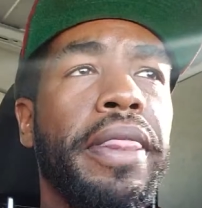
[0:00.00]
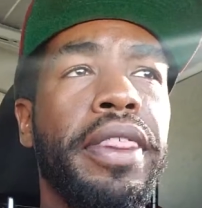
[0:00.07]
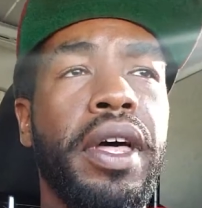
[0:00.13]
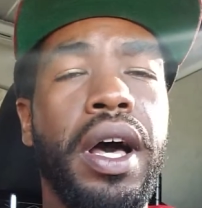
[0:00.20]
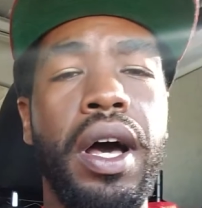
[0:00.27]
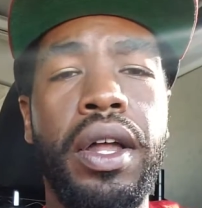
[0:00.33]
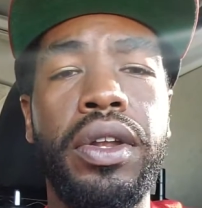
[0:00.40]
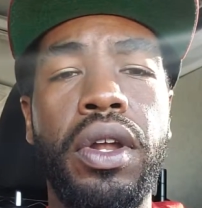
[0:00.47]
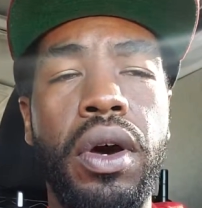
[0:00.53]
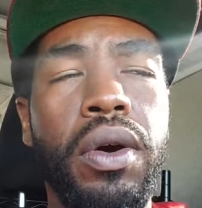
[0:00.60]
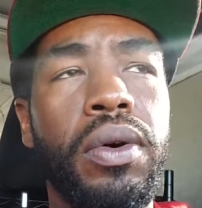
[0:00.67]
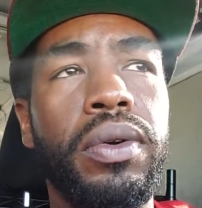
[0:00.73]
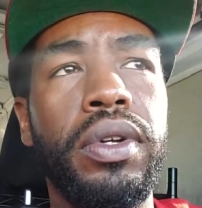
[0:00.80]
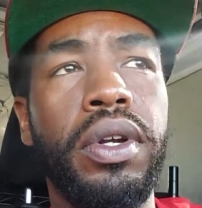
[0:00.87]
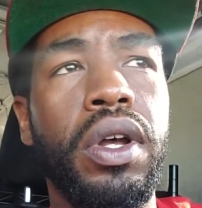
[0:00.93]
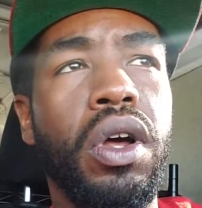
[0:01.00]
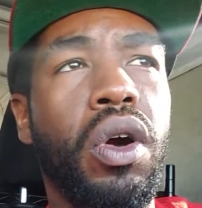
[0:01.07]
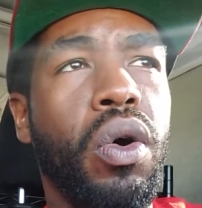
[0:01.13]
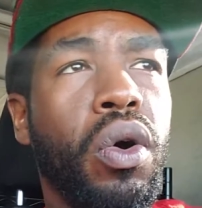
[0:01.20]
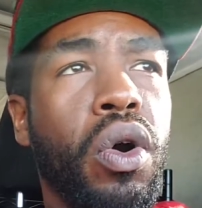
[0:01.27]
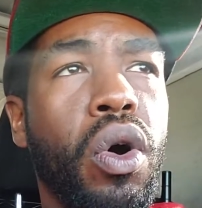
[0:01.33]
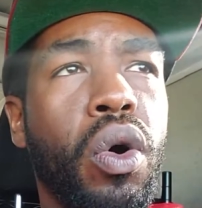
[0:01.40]
the unknown
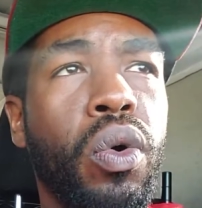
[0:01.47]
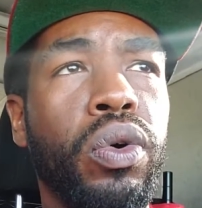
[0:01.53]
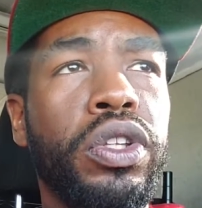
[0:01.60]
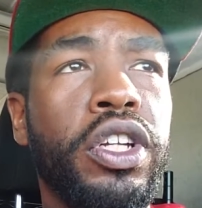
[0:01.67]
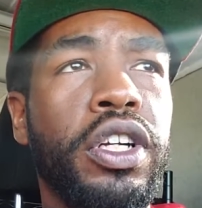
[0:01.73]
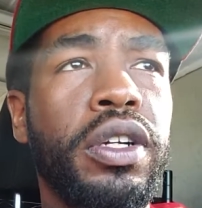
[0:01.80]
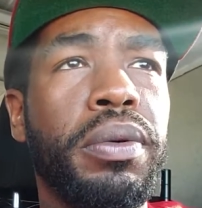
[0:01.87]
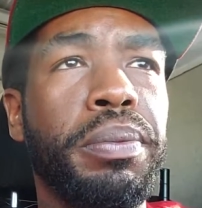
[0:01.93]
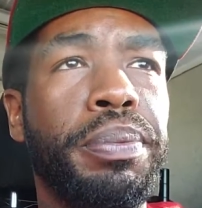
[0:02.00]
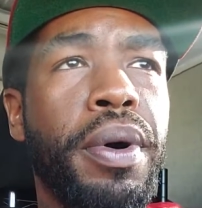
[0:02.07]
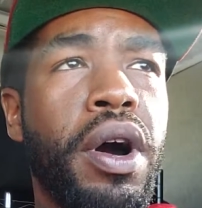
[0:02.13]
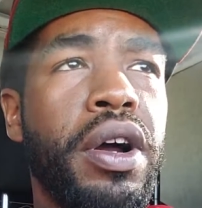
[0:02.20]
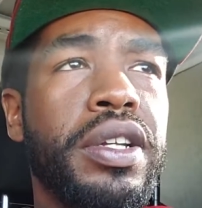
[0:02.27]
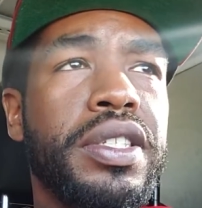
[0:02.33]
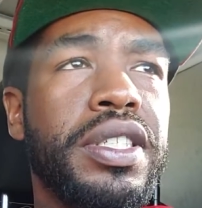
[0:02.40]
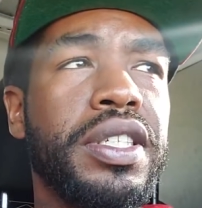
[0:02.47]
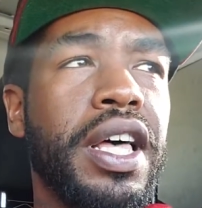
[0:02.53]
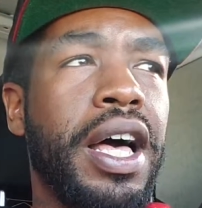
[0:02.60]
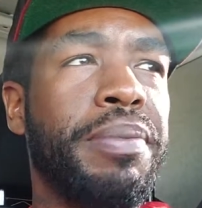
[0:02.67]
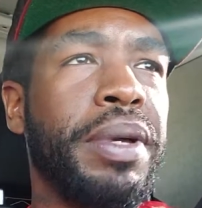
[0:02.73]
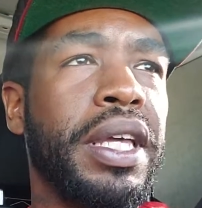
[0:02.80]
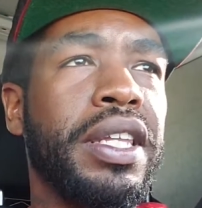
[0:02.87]
or older parts.
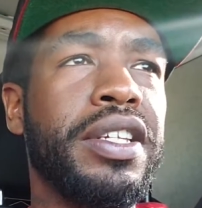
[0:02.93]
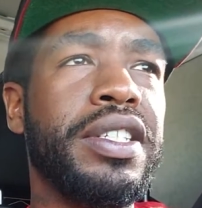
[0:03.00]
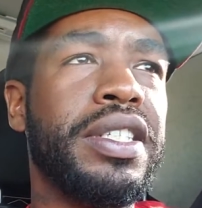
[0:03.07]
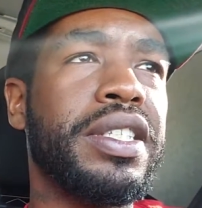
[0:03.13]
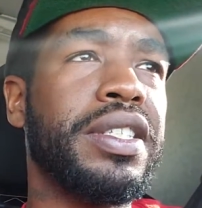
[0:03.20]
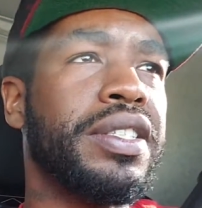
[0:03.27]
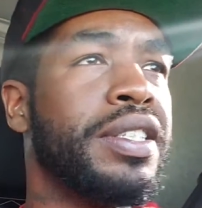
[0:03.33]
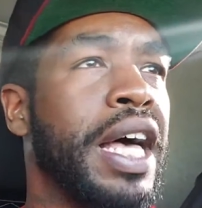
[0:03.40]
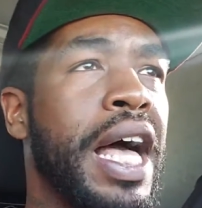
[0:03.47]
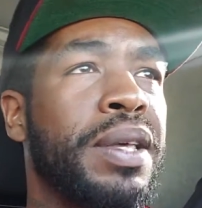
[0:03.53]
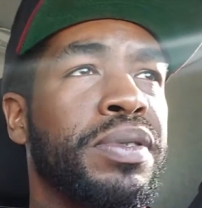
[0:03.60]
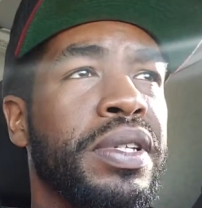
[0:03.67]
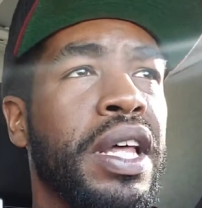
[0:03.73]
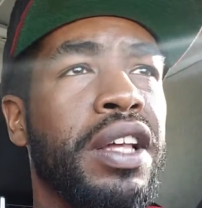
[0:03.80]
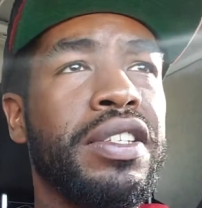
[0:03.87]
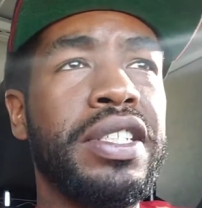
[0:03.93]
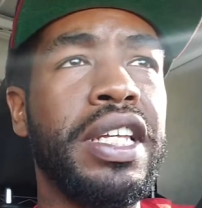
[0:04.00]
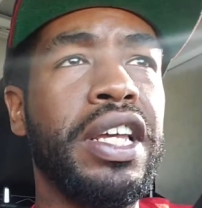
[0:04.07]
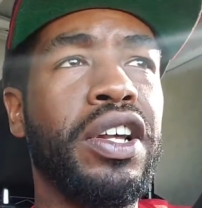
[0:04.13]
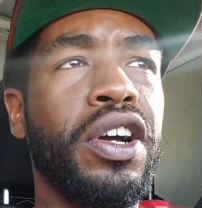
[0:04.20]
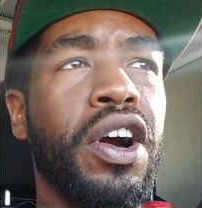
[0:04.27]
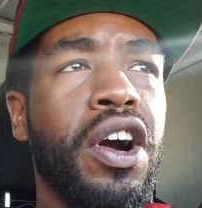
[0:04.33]
I mean, there's times when I'll just
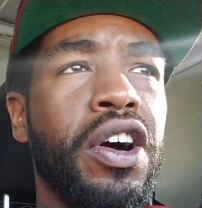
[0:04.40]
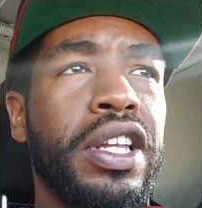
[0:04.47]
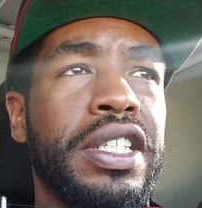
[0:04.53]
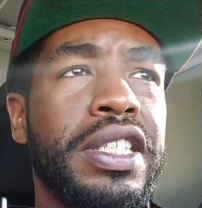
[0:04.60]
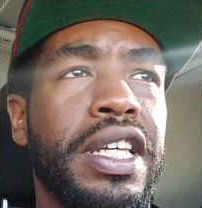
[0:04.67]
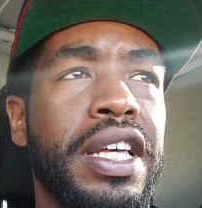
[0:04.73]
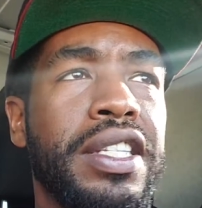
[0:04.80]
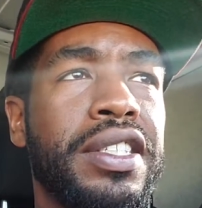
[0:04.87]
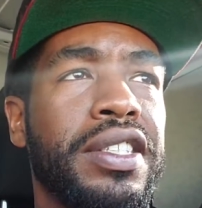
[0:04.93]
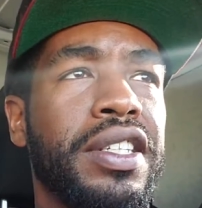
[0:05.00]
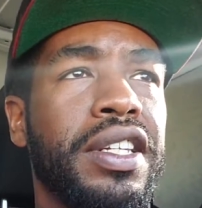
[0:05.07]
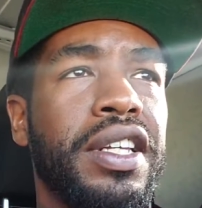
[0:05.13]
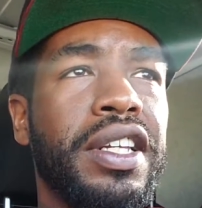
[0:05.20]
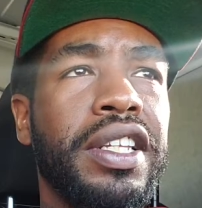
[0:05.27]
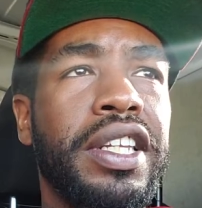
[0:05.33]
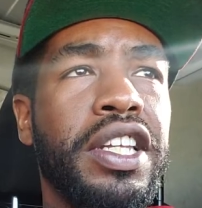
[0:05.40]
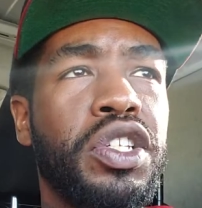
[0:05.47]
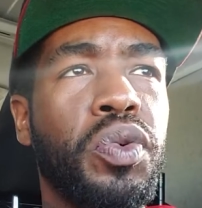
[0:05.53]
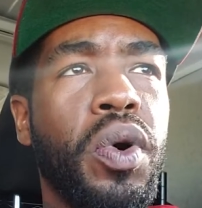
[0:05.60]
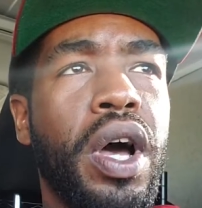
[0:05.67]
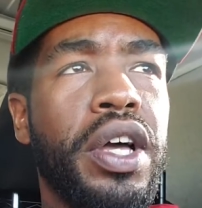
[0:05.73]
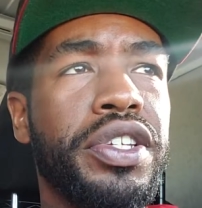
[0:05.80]
get a call and it says
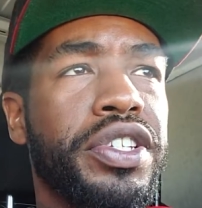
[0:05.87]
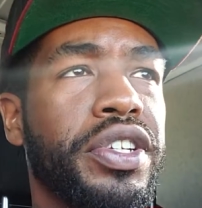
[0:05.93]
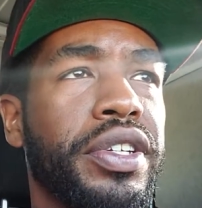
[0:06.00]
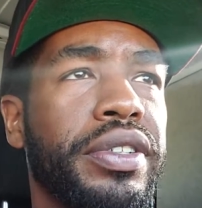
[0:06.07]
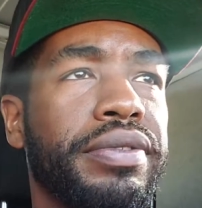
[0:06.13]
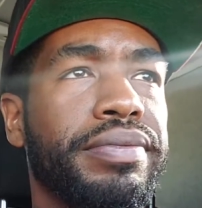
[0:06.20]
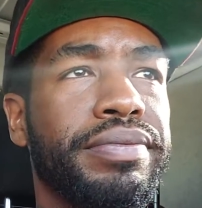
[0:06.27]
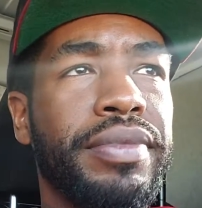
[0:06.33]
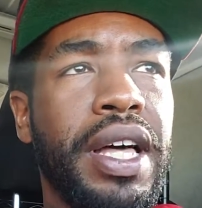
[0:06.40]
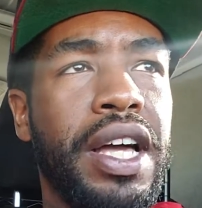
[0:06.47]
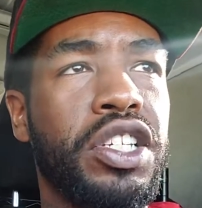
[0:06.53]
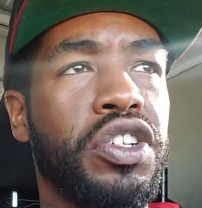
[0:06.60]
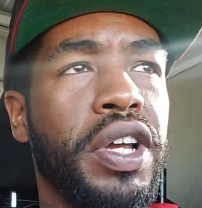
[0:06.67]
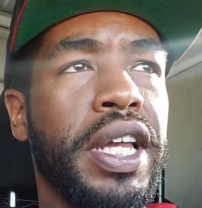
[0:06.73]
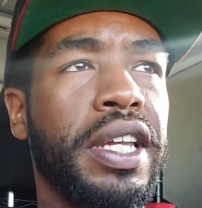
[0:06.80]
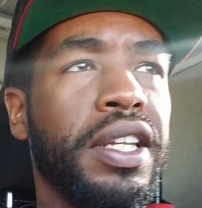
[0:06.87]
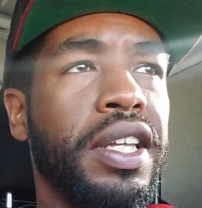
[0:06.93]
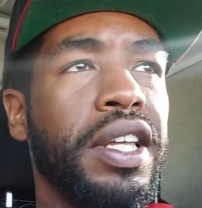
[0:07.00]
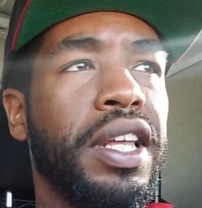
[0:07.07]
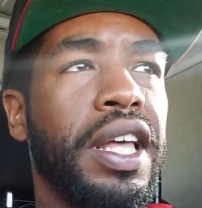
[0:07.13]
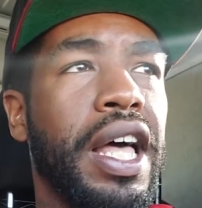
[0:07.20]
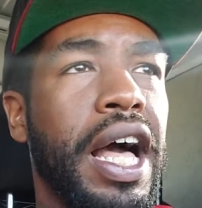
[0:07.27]
dishwasher not draining.
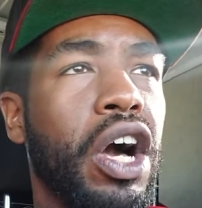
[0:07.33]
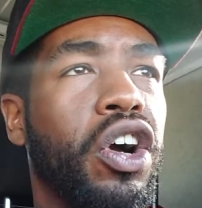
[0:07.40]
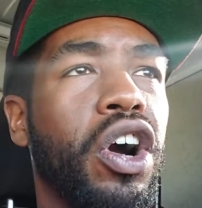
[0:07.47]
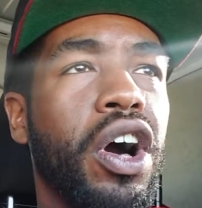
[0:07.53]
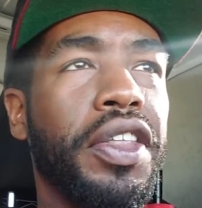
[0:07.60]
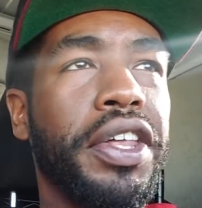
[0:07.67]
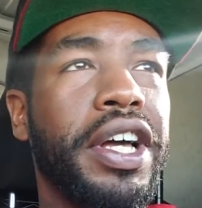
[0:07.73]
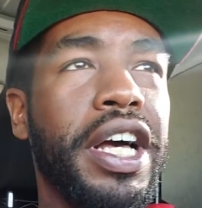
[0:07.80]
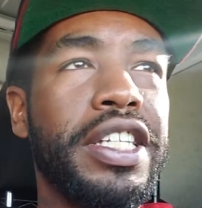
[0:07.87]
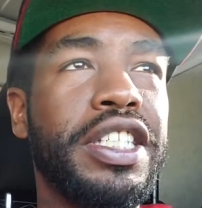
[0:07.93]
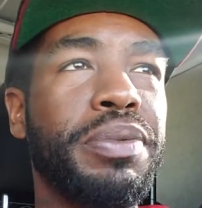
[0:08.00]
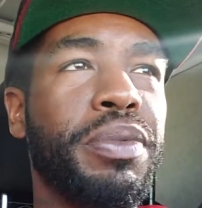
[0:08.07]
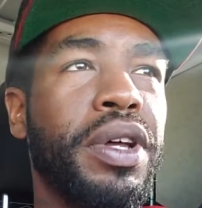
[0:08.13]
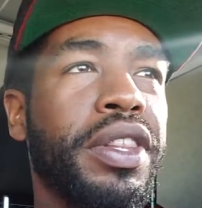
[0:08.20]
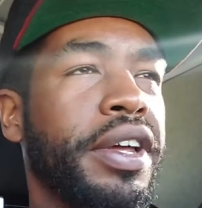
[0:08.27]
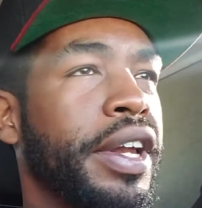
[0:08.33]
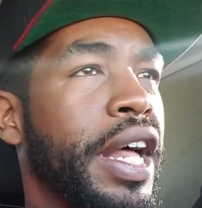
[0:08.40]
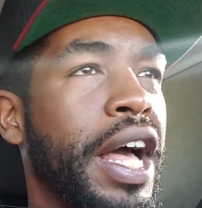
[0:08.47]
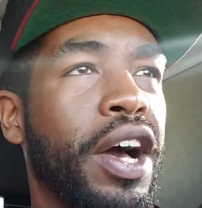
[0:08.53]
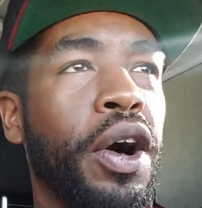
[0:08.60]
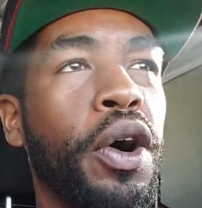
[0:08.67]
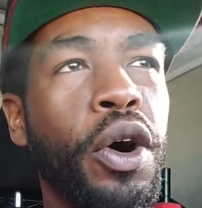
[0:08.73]
I'll call the customer, they're
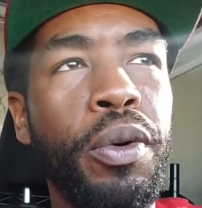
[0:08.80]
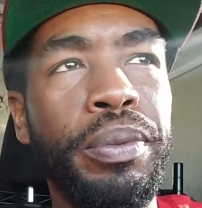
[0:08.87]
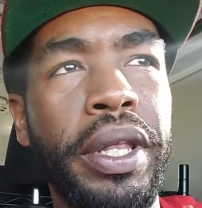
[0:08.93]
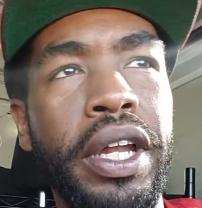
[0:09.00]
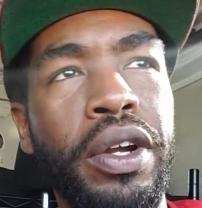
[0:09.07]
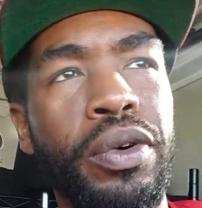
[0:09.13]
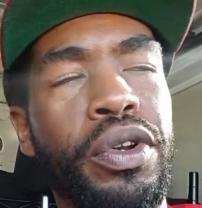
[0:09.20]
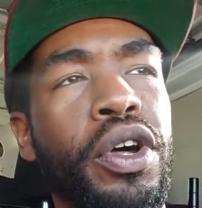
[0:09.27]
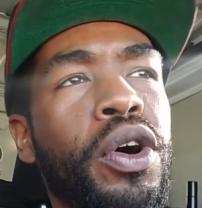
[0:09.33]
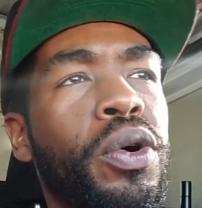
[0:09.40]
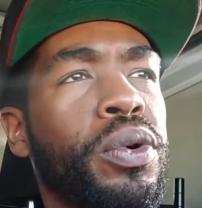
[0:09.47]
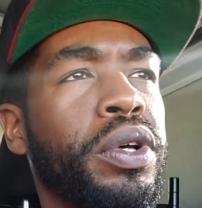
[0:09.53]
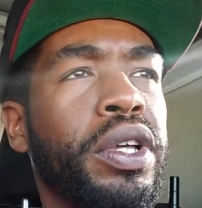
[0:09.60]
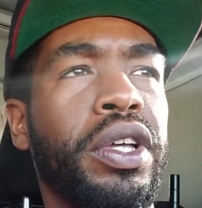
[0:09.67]
not home, they don't know